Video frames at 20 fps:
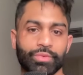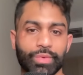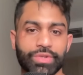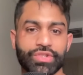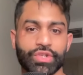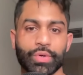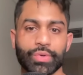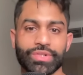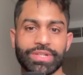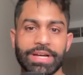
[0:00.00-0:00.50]

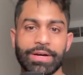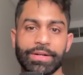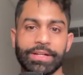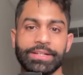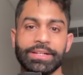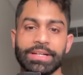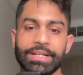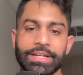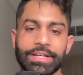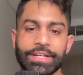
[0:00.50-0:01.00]
risk goes down.
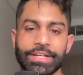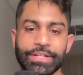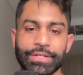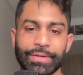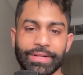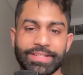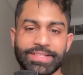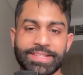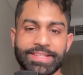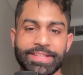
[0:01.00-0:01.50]
And
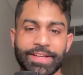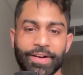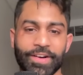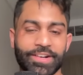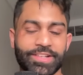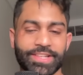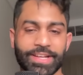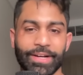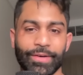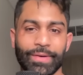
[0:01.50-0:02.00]
you can see the R
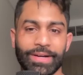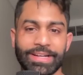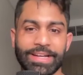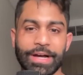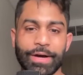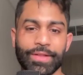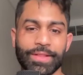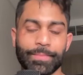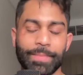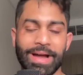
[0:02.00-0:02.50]
S I right
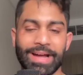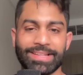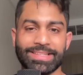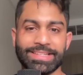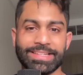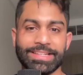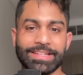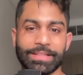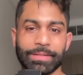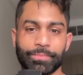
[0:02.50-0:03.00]
now and the M A C
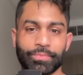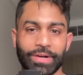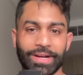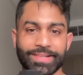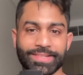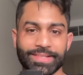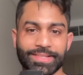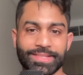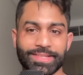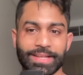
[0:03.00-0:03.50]
D and the
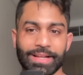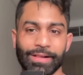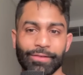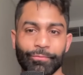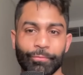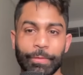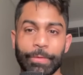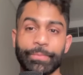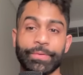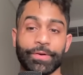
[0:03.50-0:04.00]
price
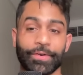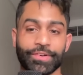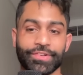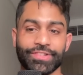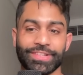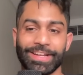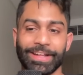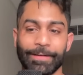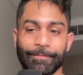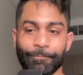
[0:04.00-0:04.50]
itself, where we are
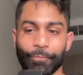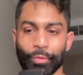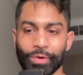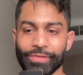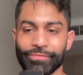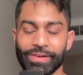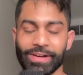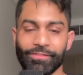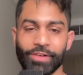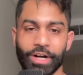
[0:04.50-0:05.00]
sitting at
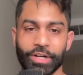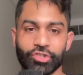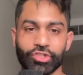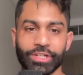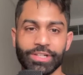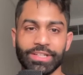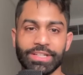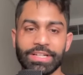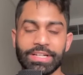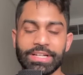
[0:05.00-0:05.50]
forty-five
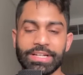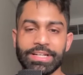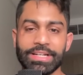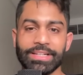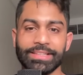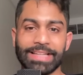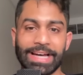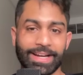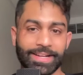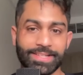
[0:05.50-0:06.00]
hundred.
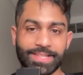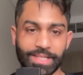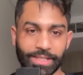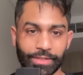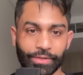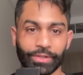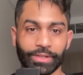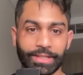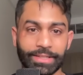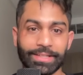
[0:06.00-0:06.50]
That is
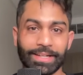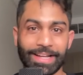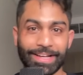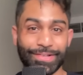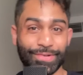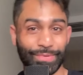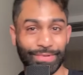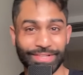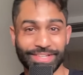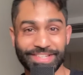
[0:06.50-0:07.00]
literally the
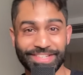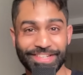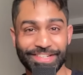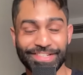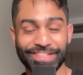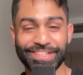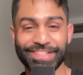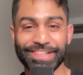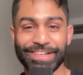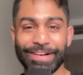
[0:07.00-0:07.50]
next
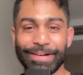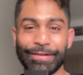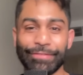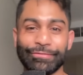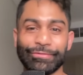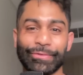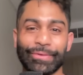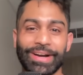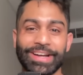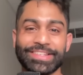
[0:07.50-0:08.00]
resistance uh,
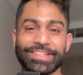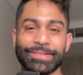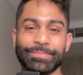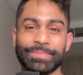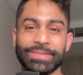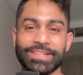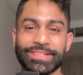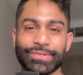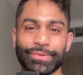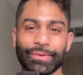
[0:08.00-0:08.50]
for S and
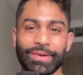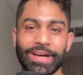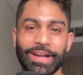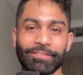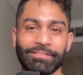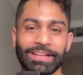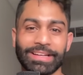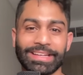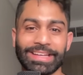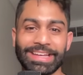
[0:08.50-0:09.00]
P. So kind
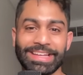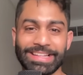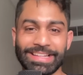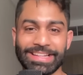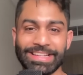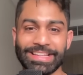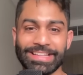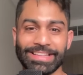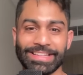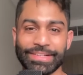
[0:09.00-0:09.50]
of like
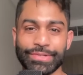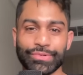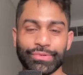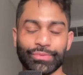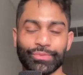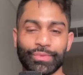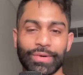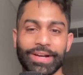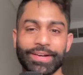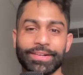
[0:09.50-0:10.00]
in this
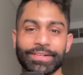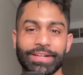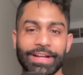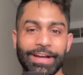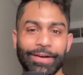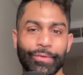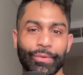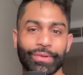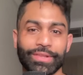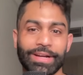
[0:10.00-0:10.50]
red
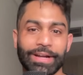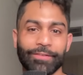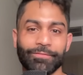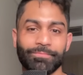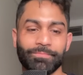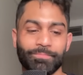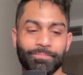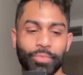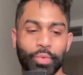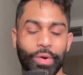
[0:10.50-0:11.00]
arrow that I've
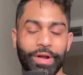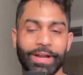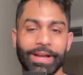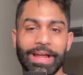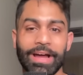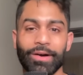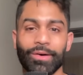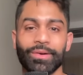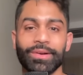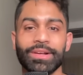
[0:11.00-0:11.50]
pointed
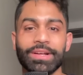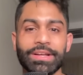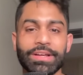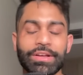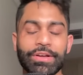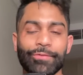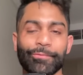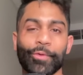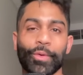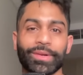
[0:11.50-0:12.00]
out
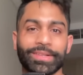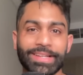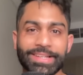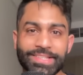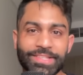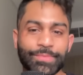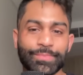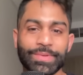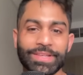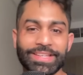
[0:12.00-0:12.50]
for the
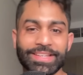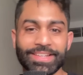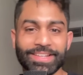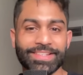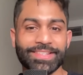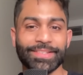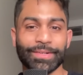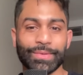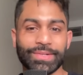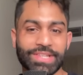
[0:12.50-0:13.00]
S and P
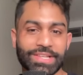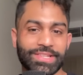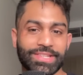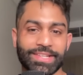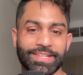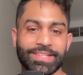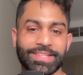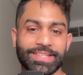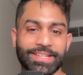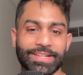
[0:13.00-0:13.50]
is the
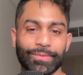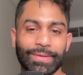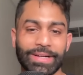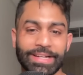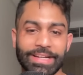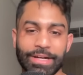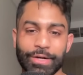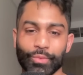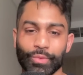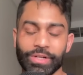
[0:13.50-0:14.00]
resistance. And right
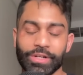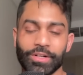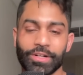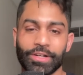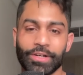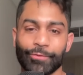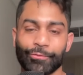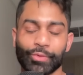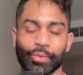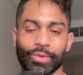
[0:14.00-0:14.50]
now we
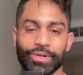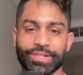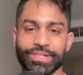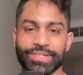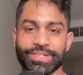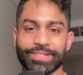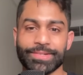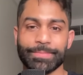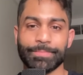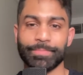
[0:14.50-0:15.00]
are, of
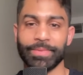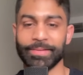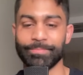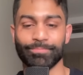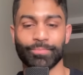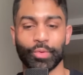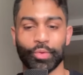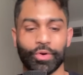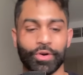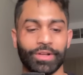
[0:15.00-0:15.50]
course, a bit
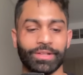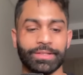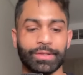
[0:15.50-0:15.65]
more on